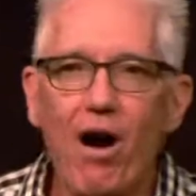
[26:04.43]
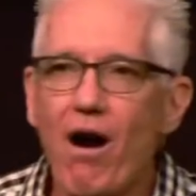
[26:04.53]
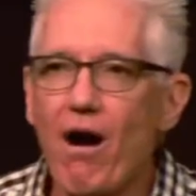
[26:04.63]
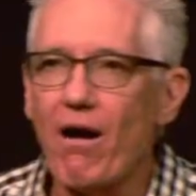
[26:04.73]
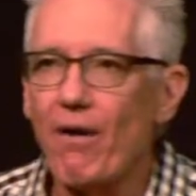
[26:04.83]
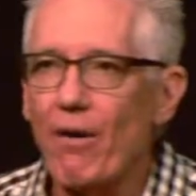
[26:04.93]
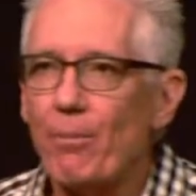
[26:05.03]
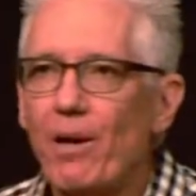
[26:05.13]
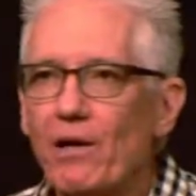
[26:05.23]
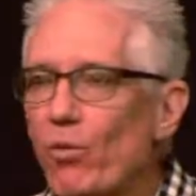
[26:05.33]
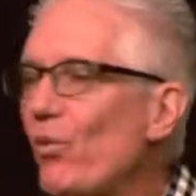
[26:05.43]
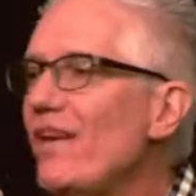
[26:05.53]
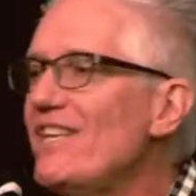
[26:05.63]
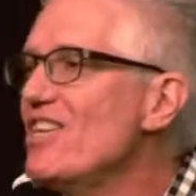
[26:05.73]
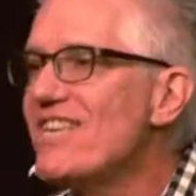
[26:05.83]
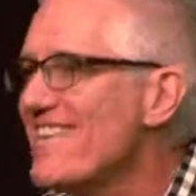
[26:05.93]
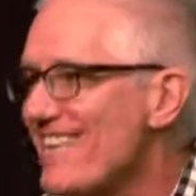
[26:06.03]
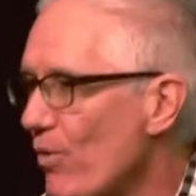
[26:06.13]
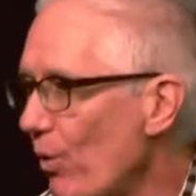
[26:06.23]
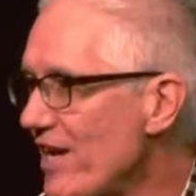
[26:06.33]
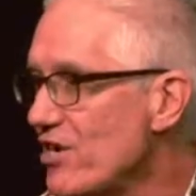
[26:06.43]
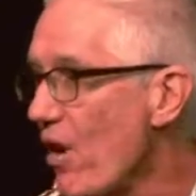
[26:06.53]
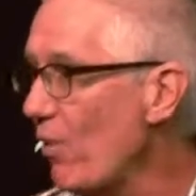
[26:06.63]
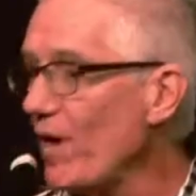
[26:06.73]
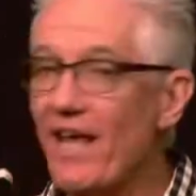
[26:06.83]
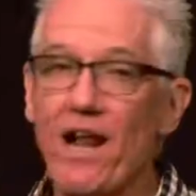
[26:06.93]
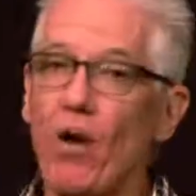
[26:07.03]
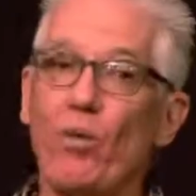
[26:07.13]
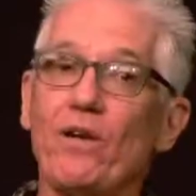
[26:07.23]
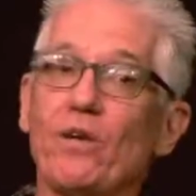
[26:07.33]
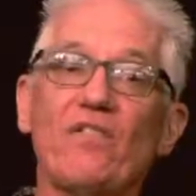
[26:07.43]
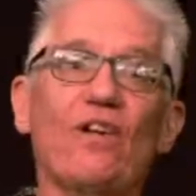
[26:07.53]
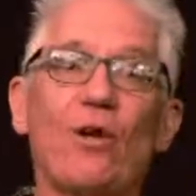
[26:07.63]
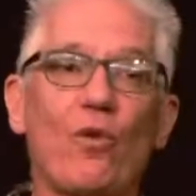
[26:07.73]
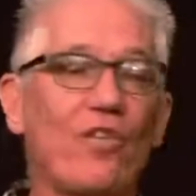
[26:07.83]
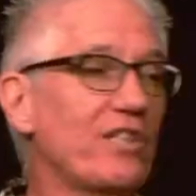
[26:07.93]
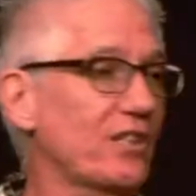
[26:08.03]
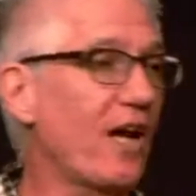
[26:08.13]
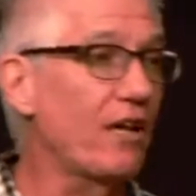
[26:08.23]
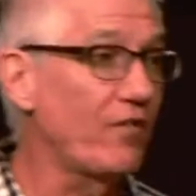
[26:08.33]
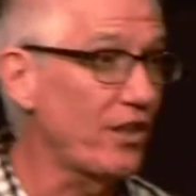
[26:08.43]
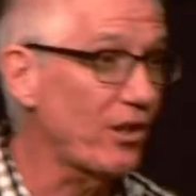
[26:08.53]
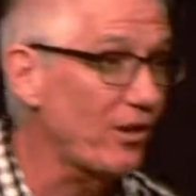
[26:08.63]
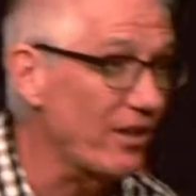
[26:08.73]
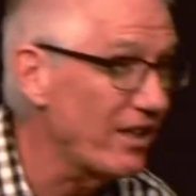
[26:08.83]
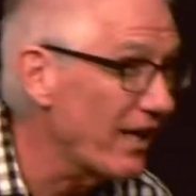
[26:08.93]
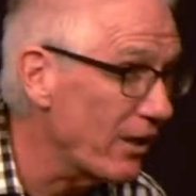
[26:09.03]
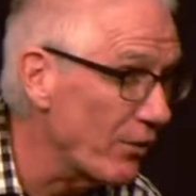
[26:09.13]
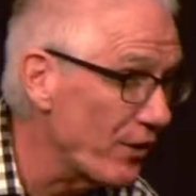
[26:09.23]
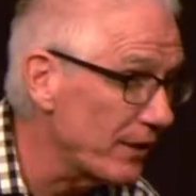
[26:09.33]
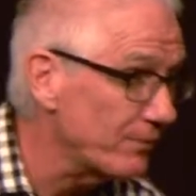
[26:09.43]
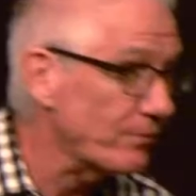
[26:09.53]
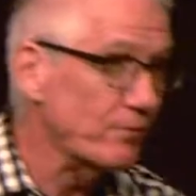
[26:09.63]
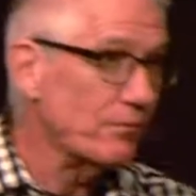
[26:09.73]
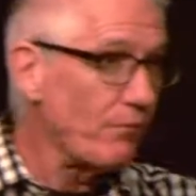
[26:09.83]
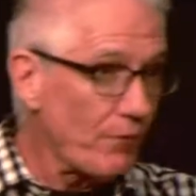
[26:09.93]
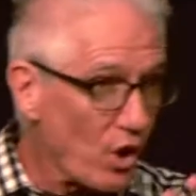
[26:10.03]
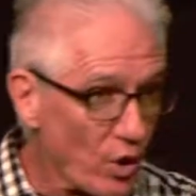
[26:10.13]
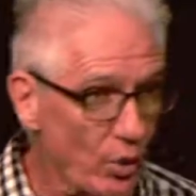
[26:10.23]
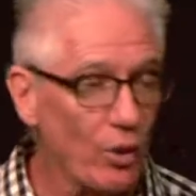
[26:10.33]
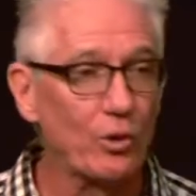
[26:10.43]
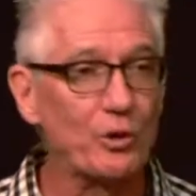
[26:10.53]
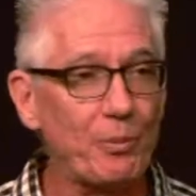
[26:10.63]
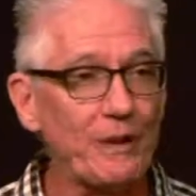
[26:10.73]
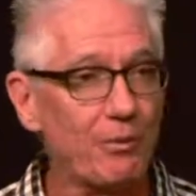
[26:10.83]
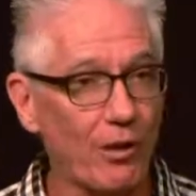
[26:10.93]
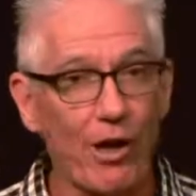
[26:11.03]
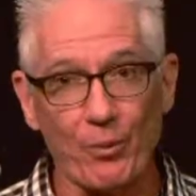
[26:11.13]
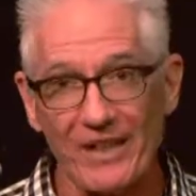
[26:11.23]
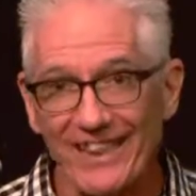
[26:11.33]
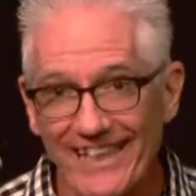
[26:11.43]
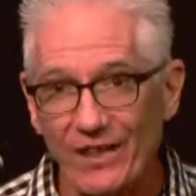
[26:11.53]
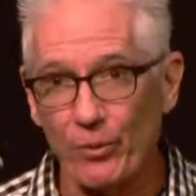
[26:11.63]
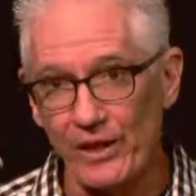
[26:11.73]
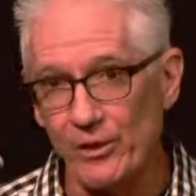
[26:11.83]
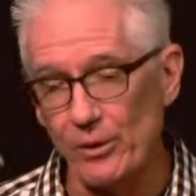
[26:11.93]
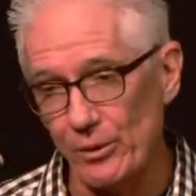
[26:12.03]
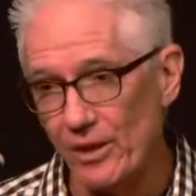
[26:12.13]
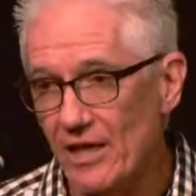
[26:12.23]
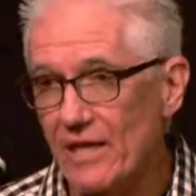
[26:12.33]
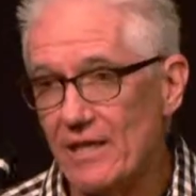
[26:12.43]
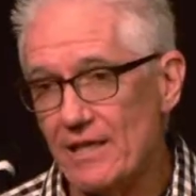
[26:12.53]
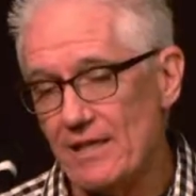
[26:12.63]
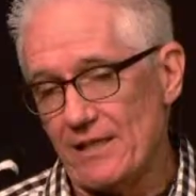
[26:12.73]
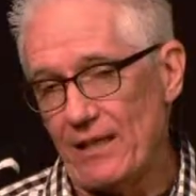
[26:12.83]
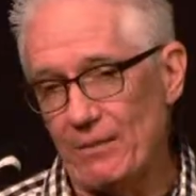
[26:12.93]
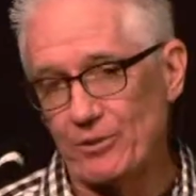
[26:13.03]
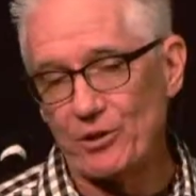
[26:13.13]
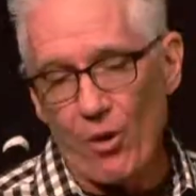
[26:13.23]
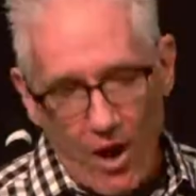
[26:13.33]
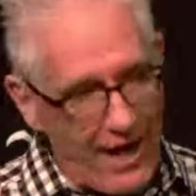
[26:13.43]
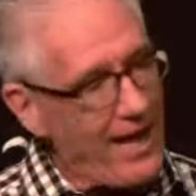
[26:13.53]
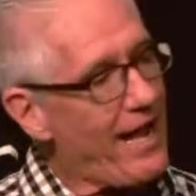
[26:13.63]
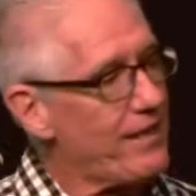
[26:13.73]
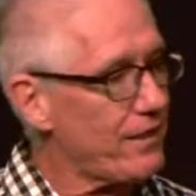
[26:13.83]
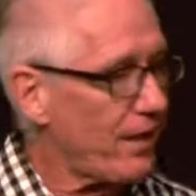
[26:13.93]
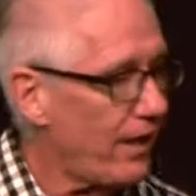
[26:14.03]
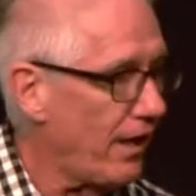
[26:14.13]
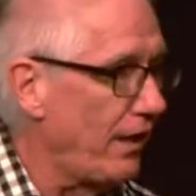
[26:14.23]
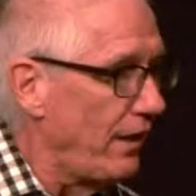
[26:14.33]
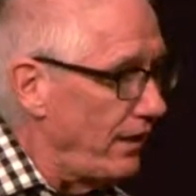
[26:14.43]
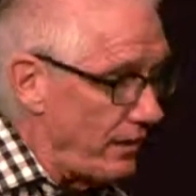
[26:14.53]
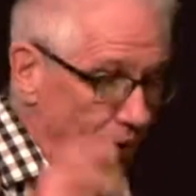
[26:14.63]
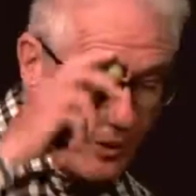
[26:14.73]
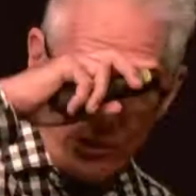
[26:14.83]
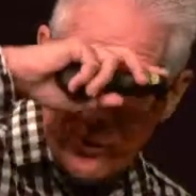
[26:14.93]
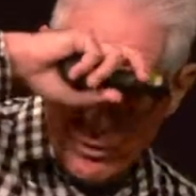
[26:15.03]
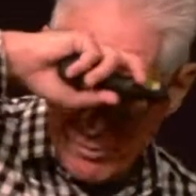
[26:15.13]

are, but we, we don't. And we don't even know this side of eternity, I don't think, who those people are. We think we do. Um, so I had, uh, you know, in youth